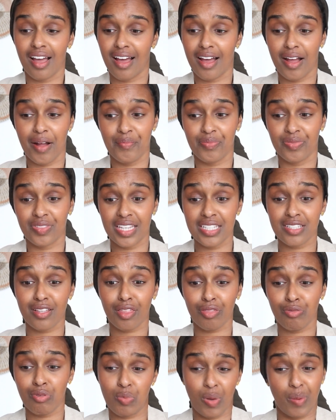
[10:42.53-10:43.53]
um, these are
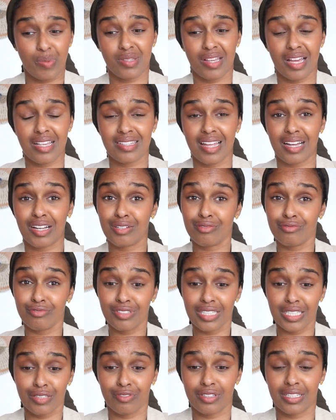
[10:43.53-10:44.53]
three websites that can
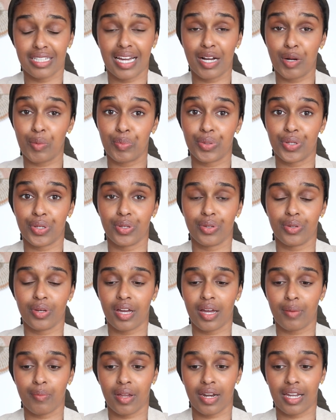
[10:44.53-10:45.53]
really really help you
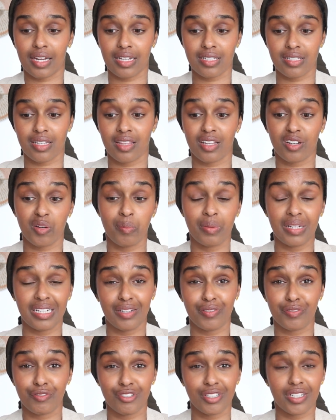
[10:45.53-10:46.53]
um, and like I said they're
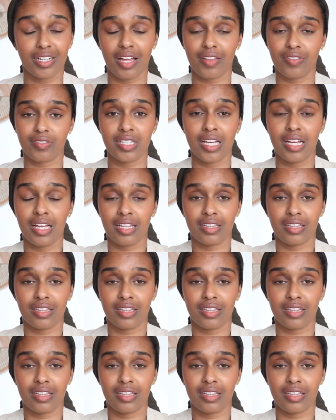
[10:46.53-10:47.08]
completely free and